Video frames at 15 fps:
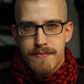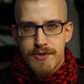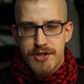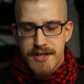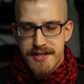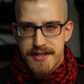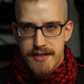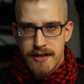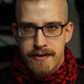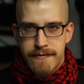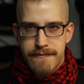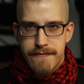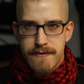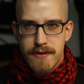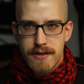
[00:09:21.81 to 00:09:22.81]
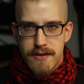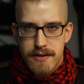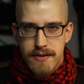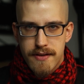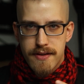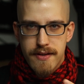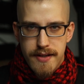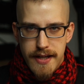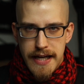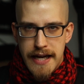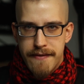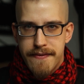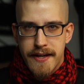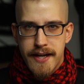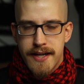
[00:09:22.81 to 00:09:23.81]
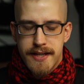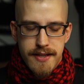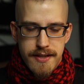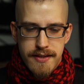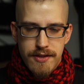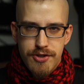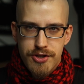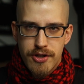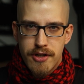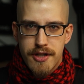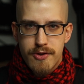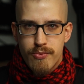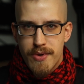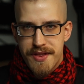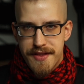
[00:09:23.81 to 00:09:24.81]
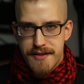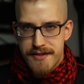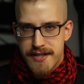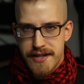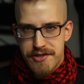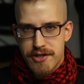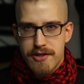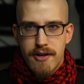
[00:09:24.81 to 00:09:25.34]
gist of having a shirt with such a